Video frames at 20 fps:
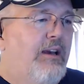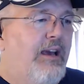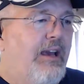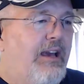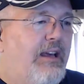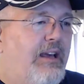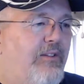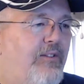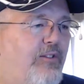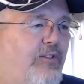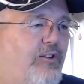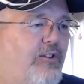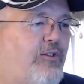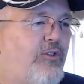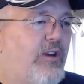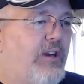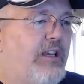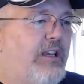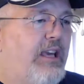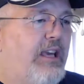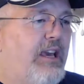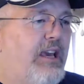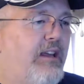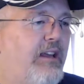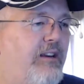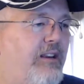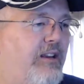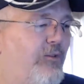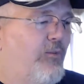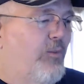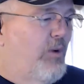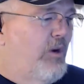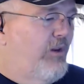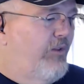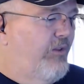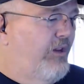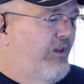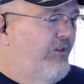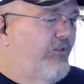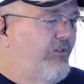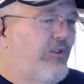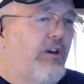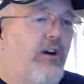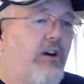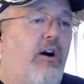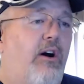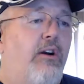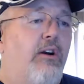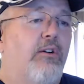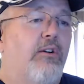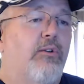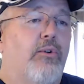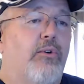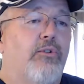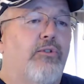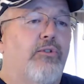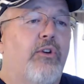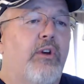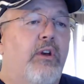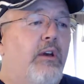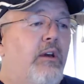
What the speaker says: And this, again, is one of these articles